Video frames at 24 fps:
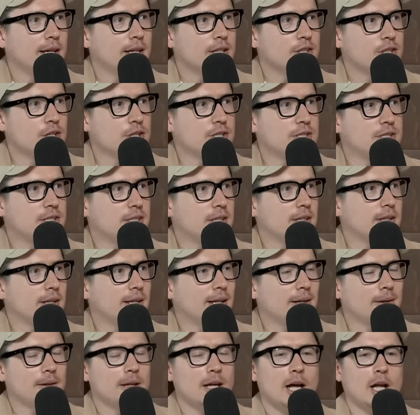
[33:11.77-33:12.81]
Just
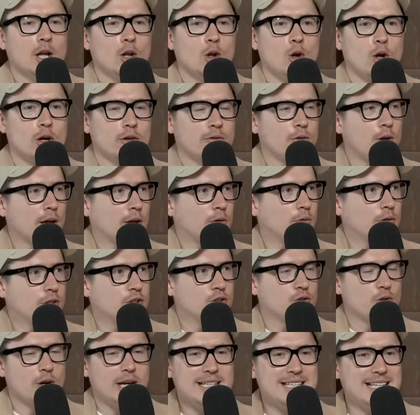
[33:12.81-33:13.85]
a lot of like
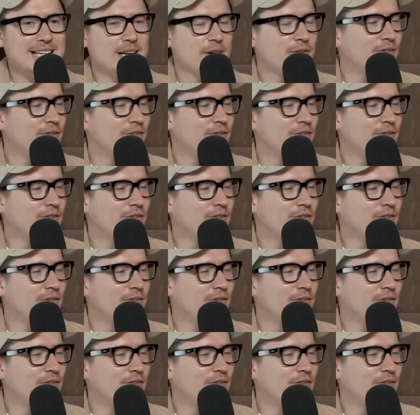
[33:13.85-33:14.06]
retreating,